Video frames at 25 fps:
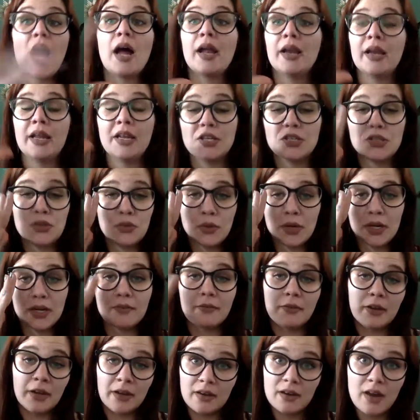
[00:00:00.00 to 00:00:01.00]

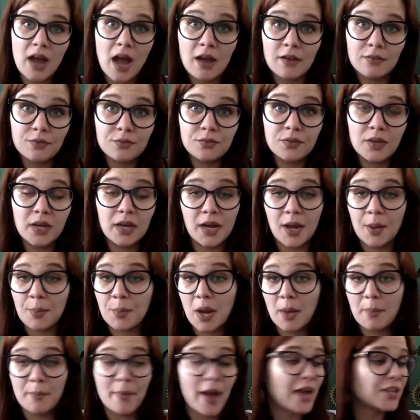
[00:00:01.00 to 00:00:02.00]
intuitive enough. I'm
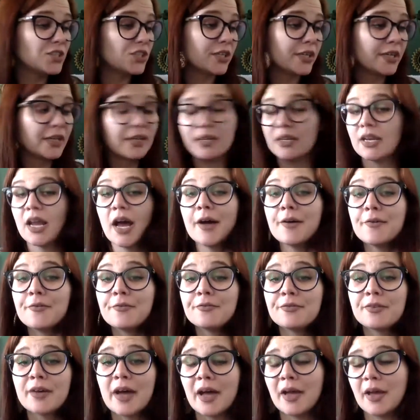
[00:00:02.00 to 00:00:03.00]
not magic enough.
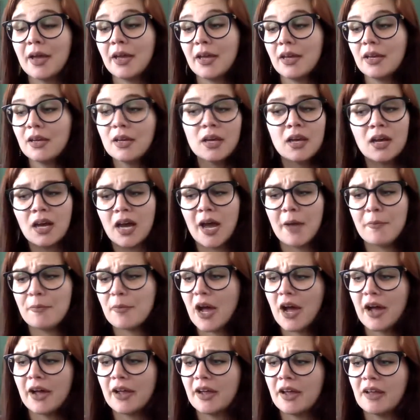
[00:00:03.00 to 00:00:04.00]
I'm
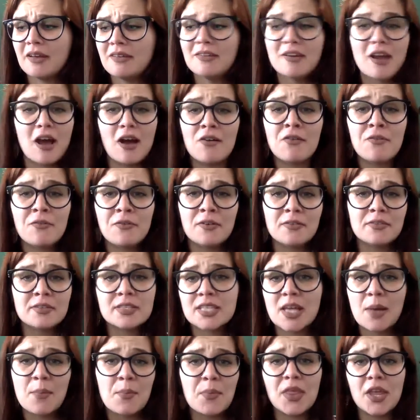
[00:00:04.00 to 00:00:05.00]
not enough of
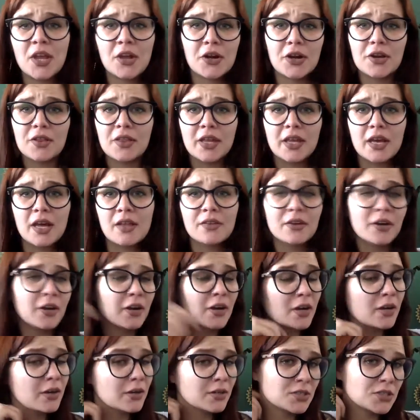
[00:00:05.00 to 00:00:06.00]
something or the
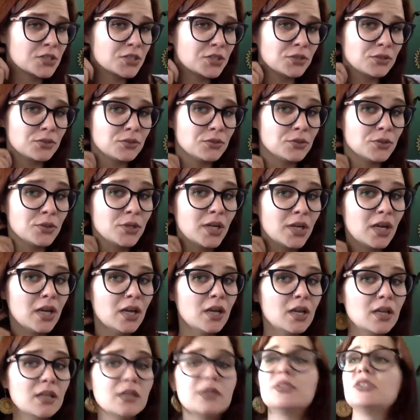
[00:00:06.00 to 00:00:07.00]
other to
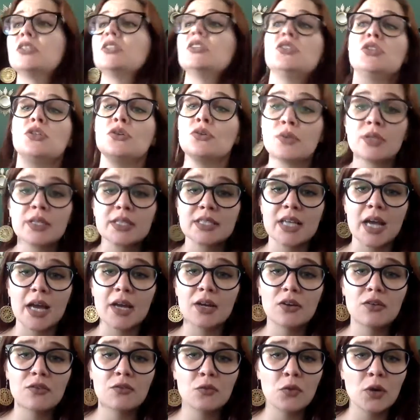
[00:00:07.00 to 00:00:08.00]
do this
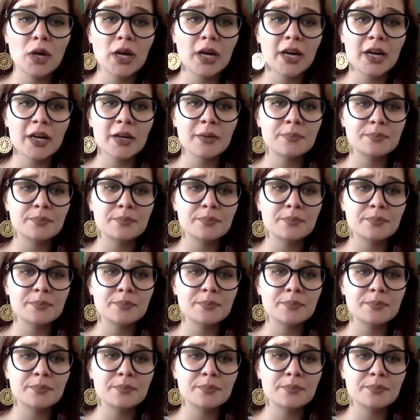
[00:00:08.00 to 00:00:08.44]
kind of work,